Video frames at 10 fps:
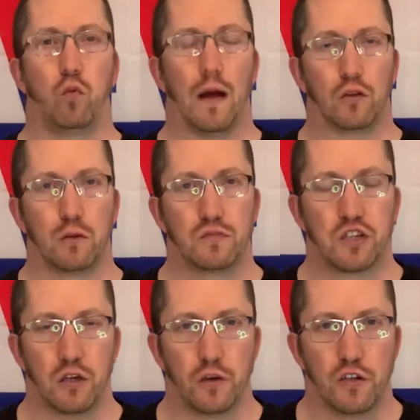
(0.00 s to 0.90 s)
welcome
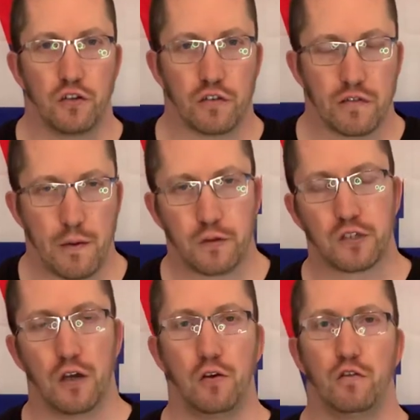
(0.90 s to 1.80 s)
to another
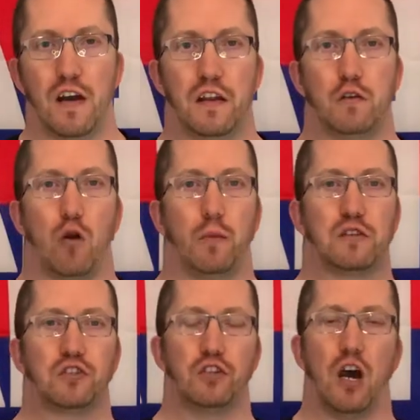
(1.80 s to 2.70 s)
episode of Andy
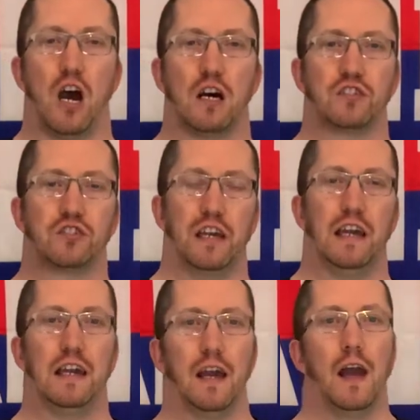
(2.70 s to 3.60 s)
Robinson
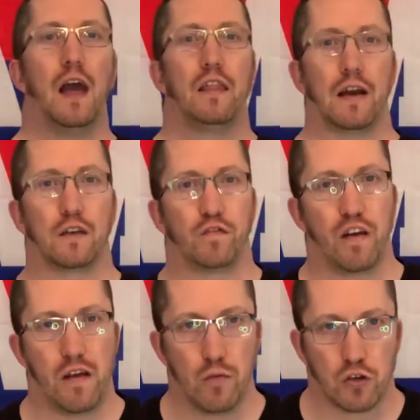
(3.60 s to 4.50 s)
RC. Thanks
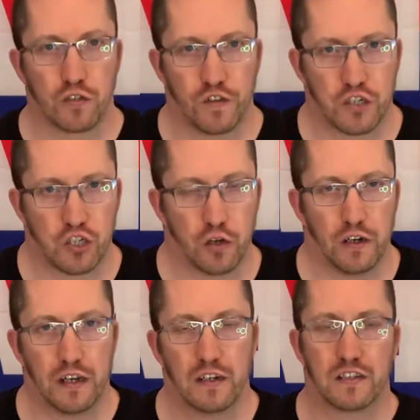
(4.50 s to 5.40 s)
very much for
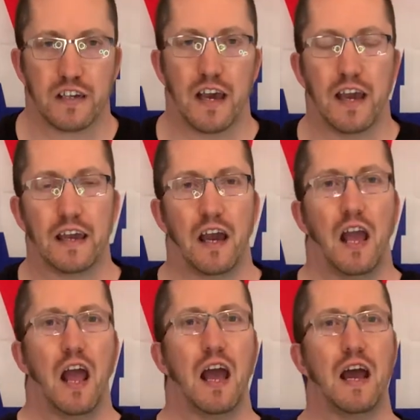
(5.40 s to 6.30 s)
tuning in today
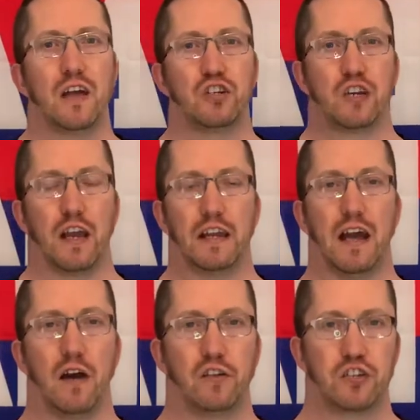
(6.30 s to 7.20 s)
and checking
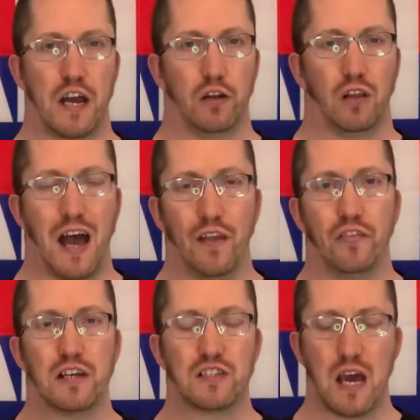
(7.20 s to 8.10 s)
out the channel and
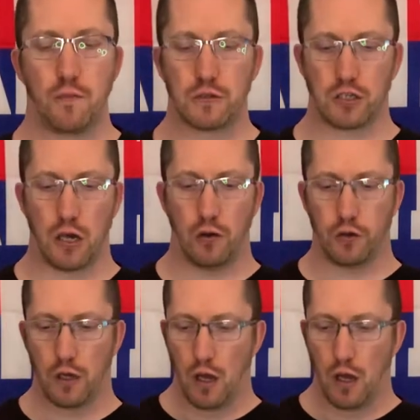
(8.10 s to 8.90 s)
this episode.